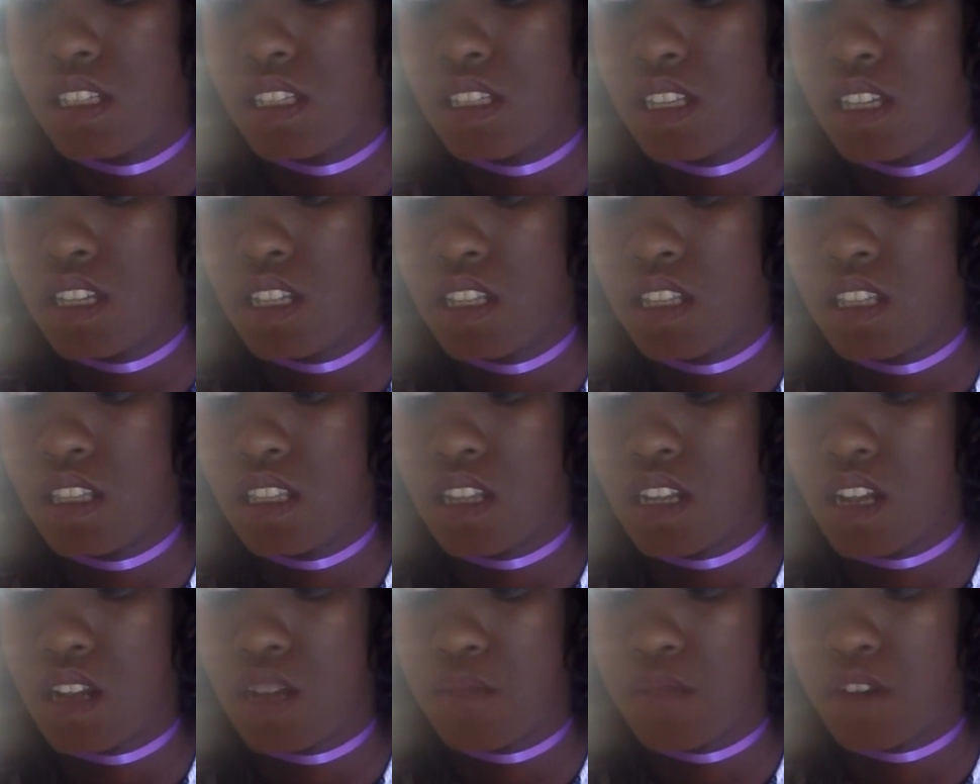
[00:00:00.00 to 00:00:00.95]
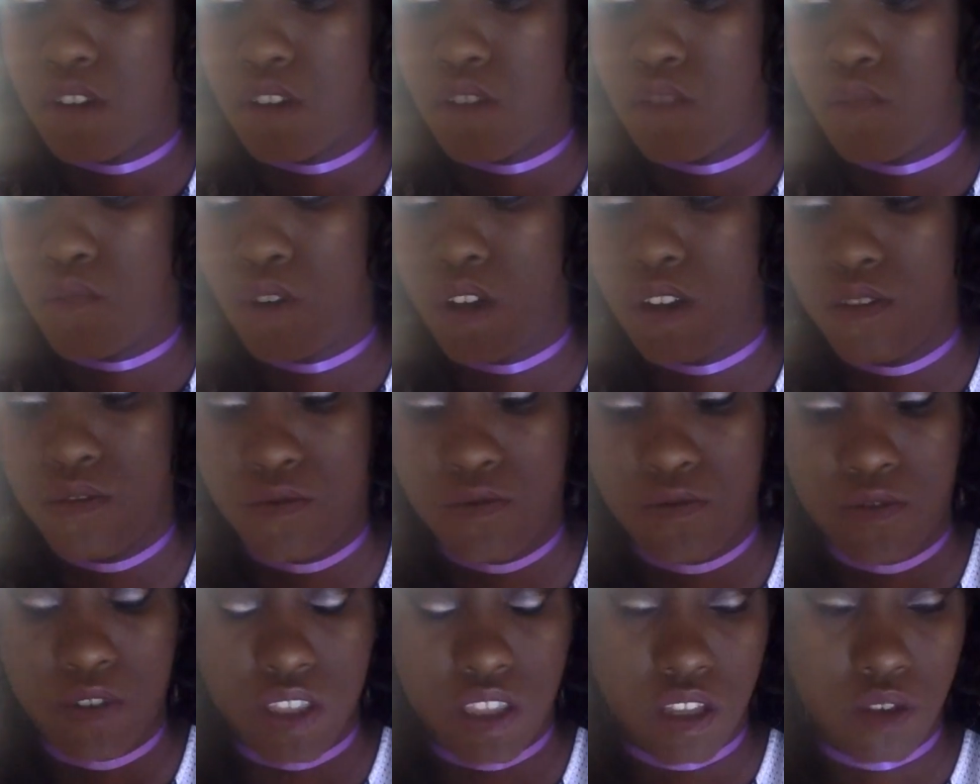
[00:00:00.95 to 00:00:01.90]
is in the number
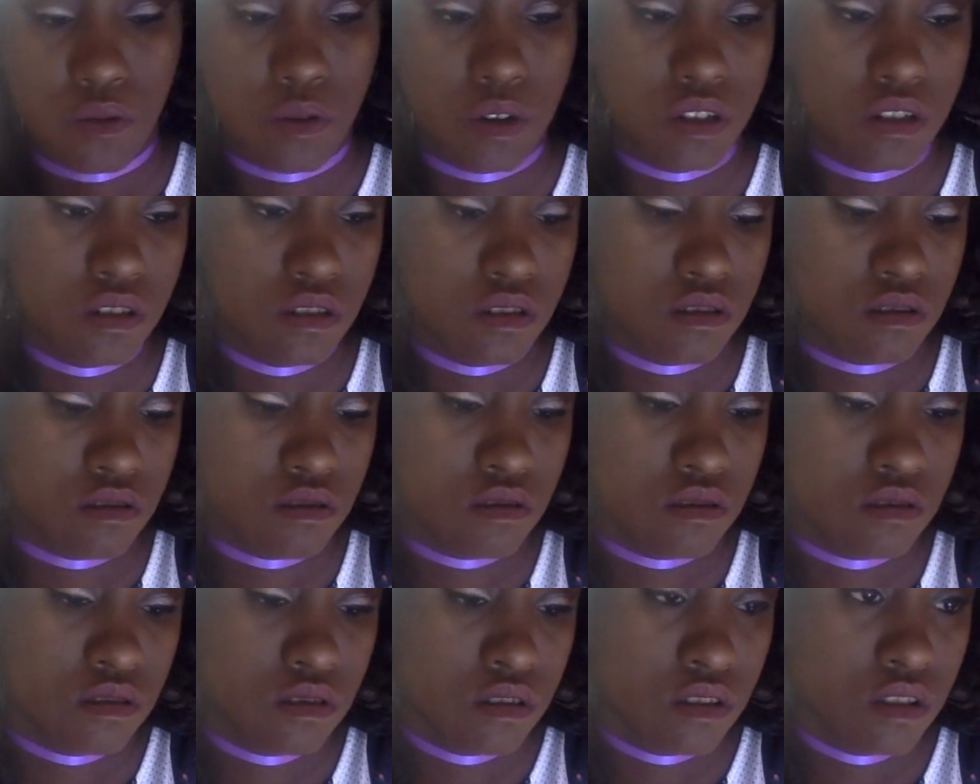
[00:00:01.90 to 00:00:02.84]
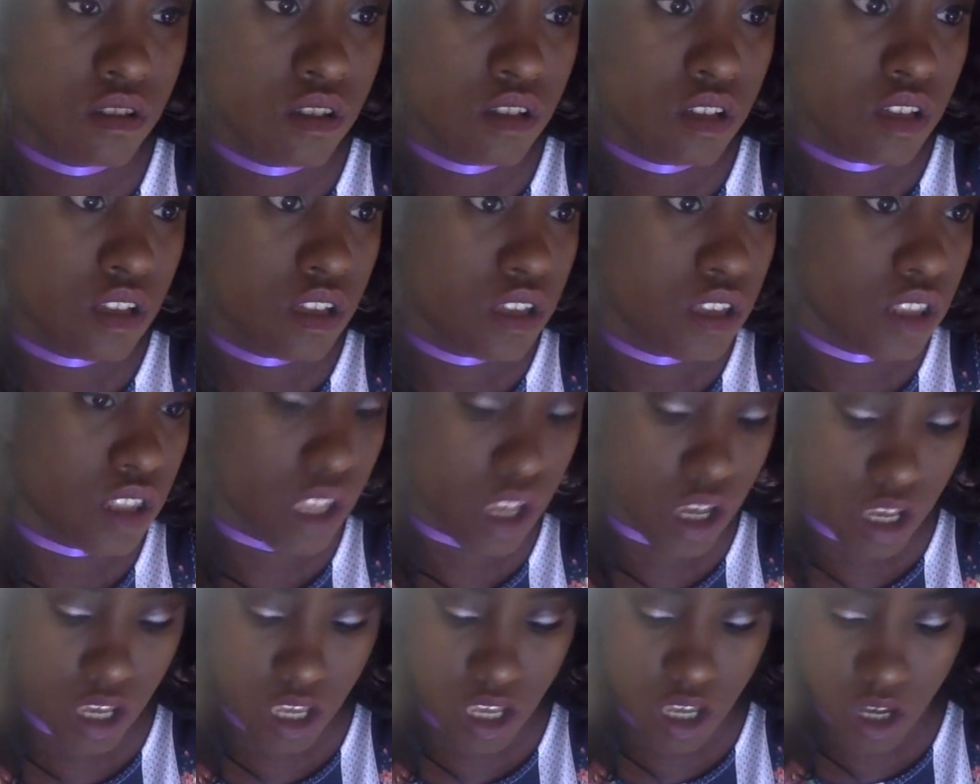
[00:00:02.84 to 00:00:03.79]
151.
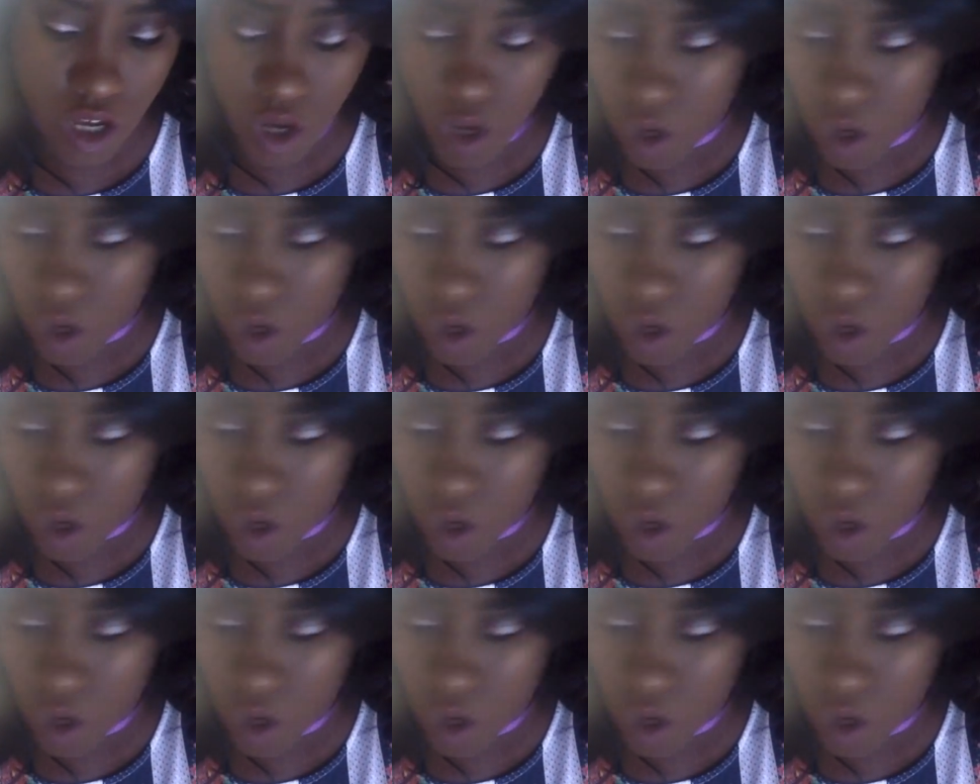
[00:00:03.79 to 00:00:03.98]
Like,